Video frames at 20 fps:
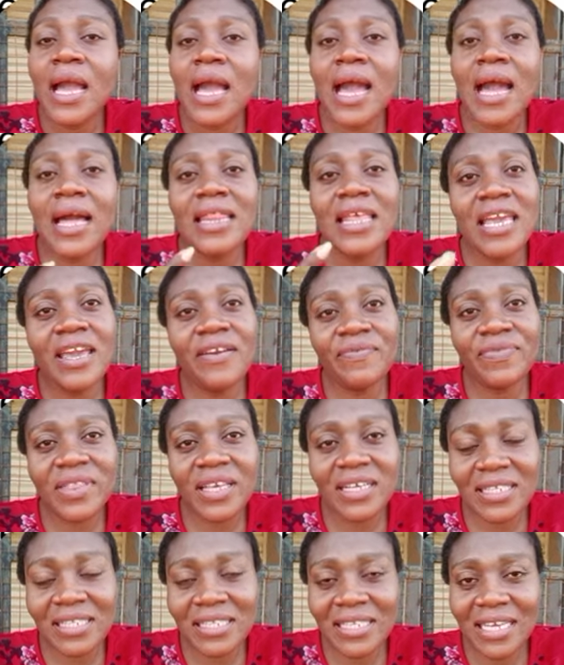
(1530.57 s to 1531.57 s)
And if
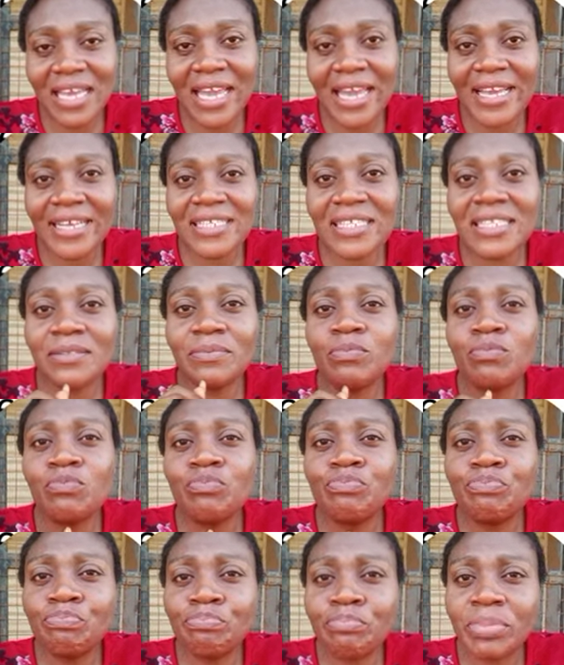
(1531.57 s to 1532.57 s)
this is,
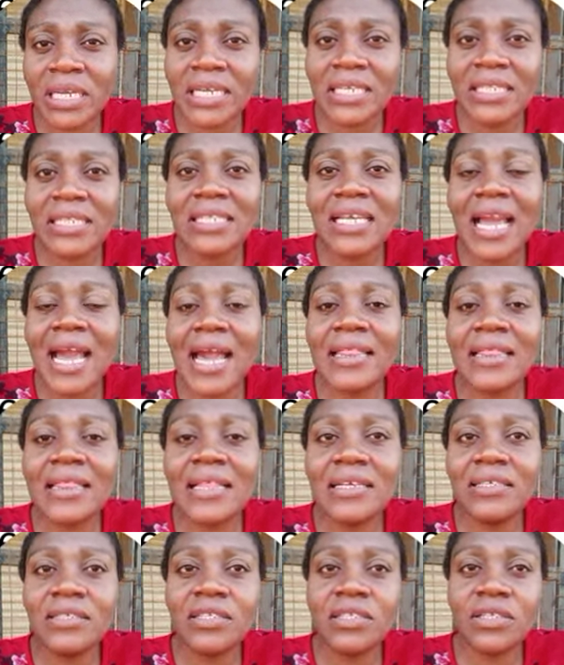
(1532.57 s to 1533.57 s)
please
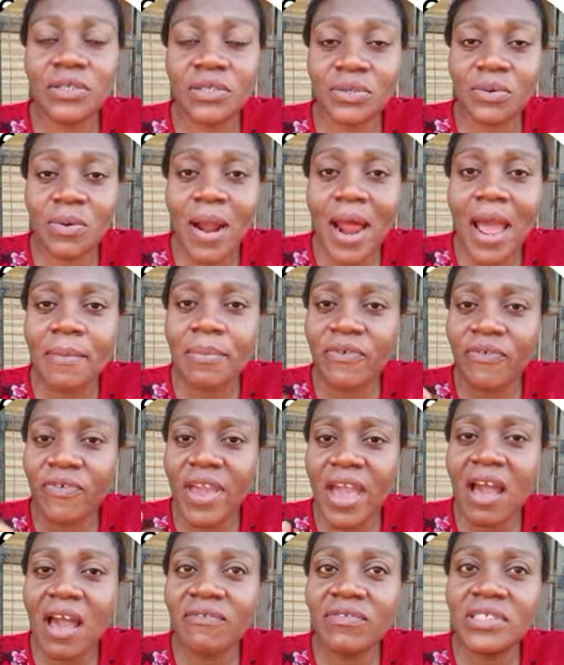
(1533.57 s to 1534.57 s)
kindly subscribe if
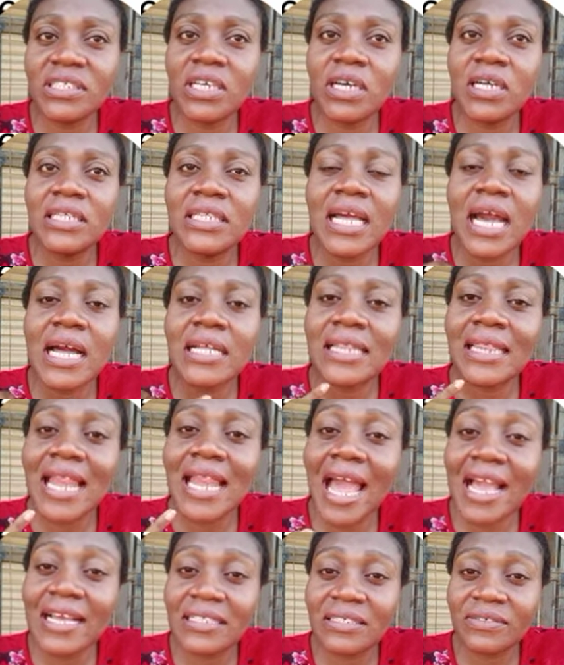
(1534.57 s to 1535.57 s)
you haven't done that,
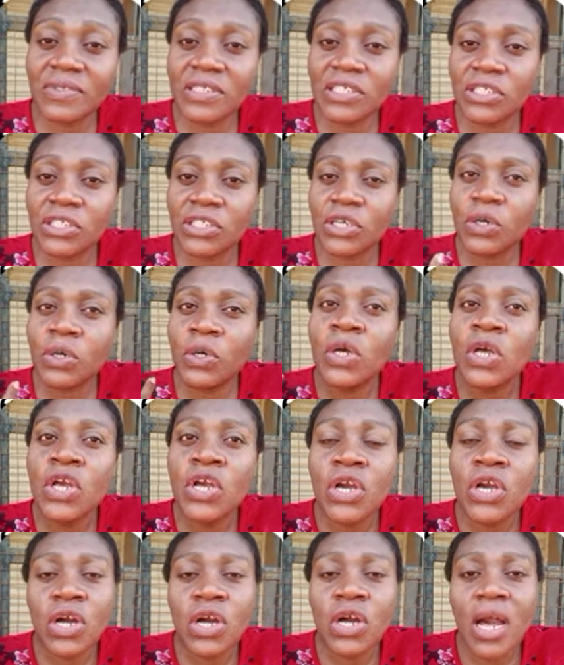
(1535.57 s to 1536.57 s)
like the video,
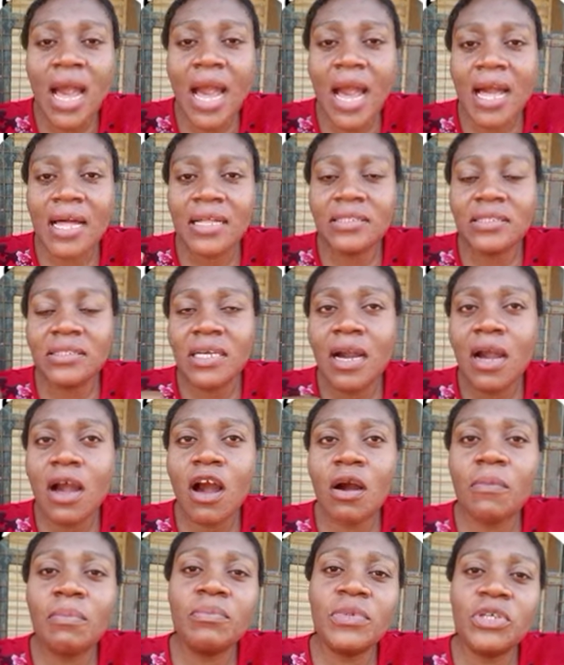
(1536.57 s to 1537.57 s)
and
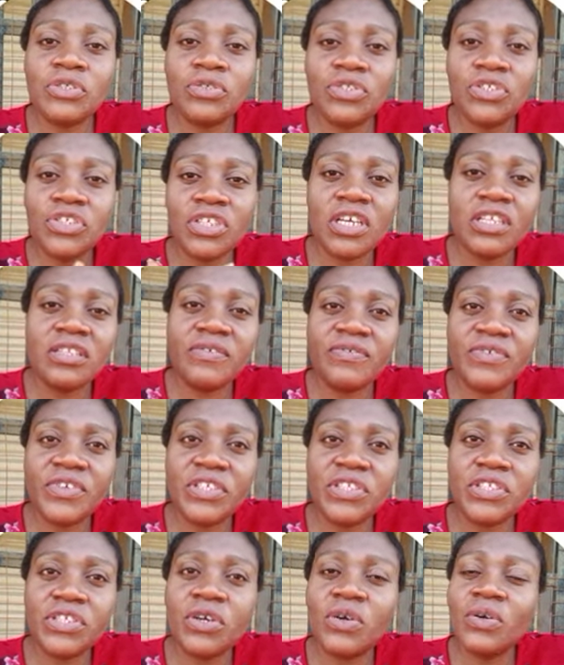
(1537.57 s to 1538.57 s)
help me to share the
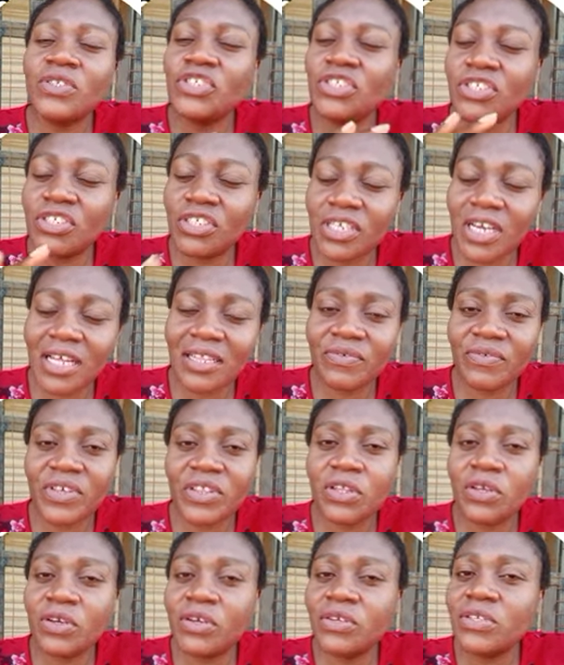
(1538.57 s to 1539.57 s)
video. Share the
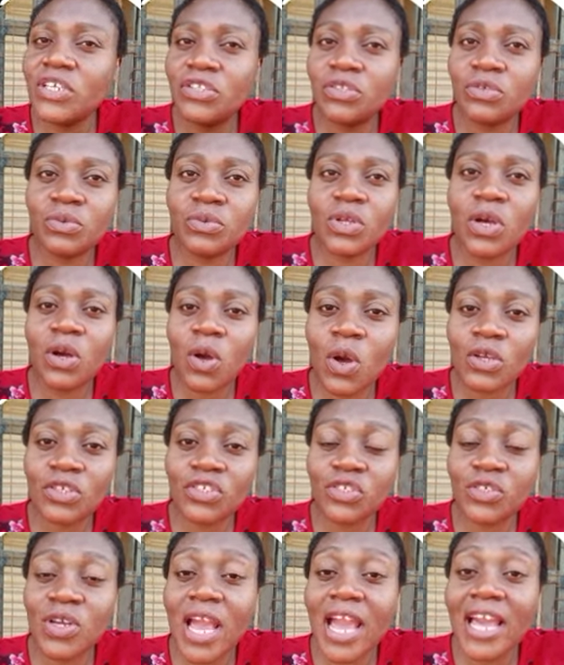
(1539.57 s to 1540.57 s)
video, it will not
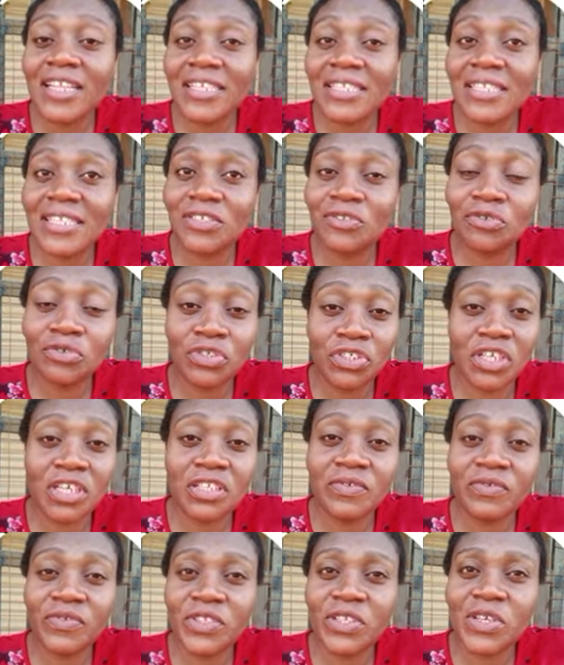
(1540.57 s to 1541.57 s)
cost you anything to
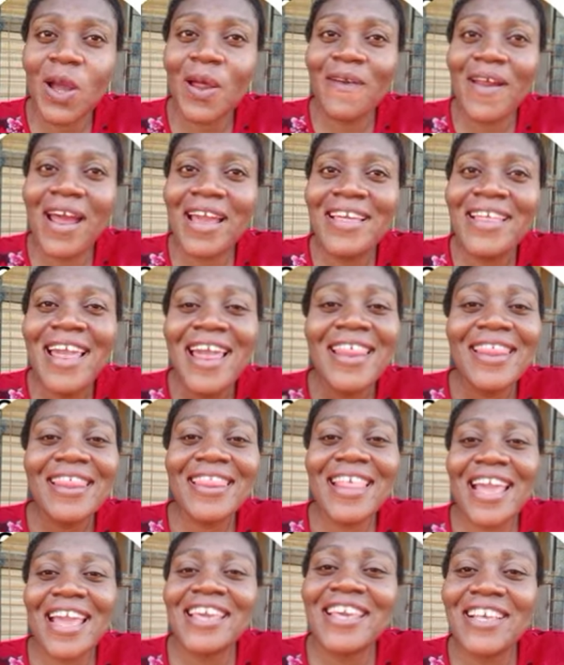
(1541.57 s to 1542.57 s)
share the video. All right,
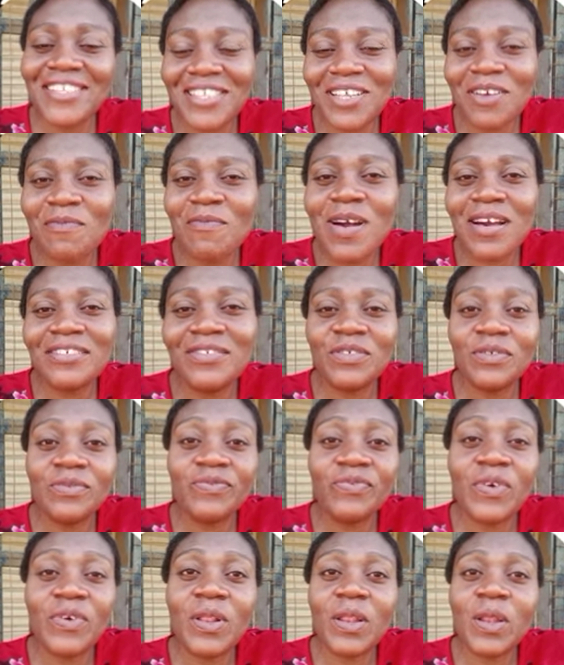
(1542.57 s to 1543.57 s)
thank you so much for
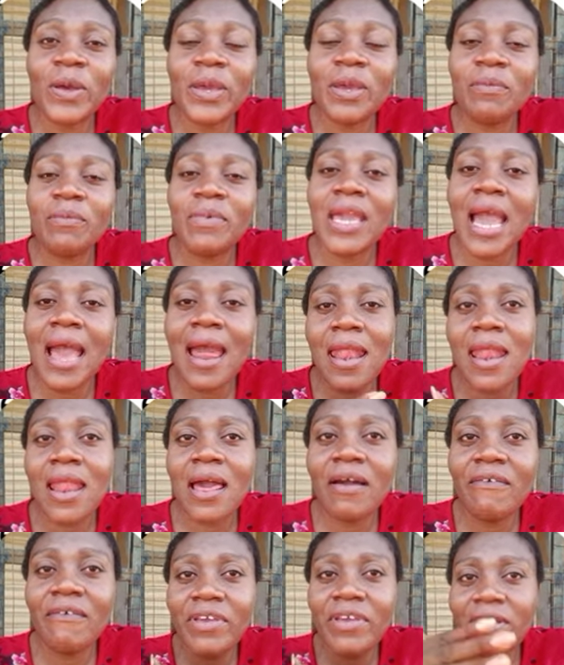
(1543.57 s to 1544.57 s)
following me. I
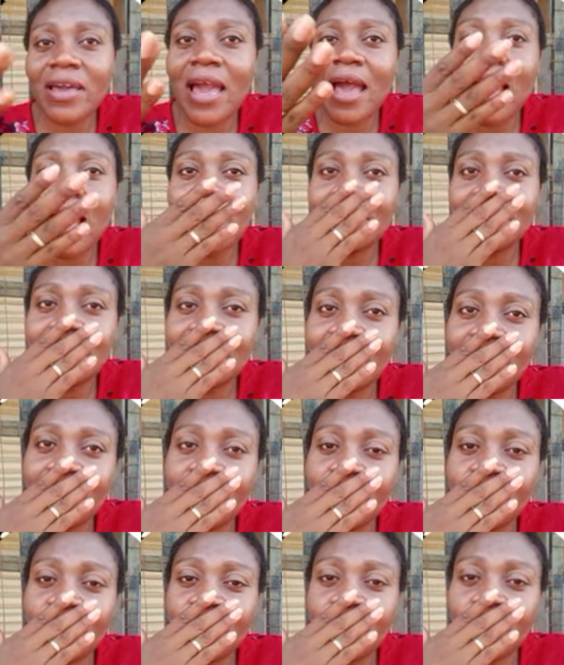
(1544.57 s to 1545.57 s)
love you guys. See
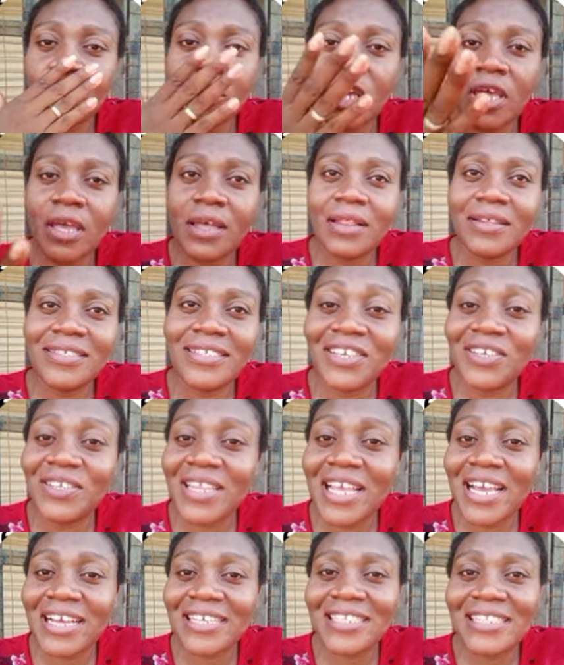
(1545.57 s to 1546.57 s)
you
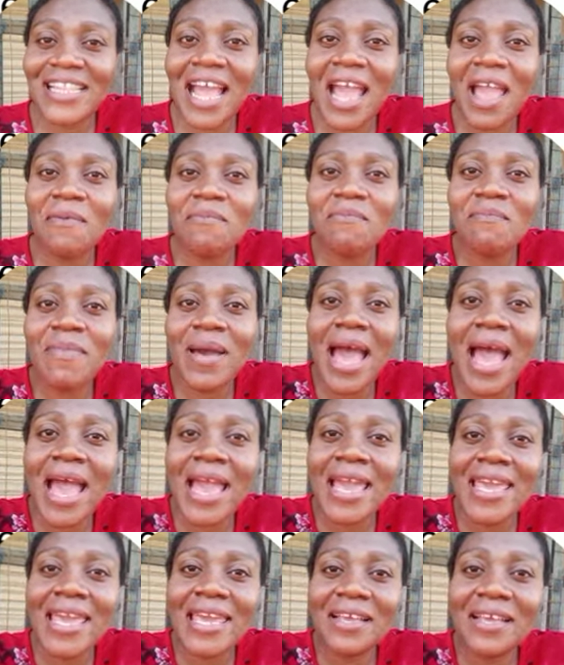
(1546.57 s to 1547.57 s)
next time.
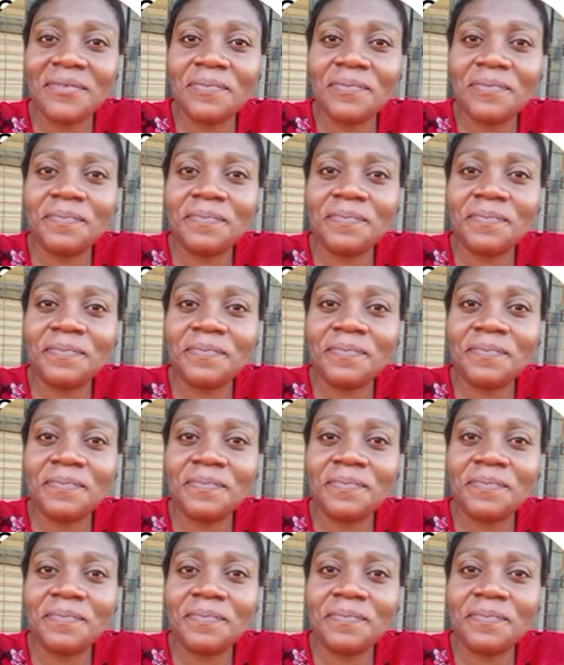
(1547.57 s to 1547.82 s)
Bye.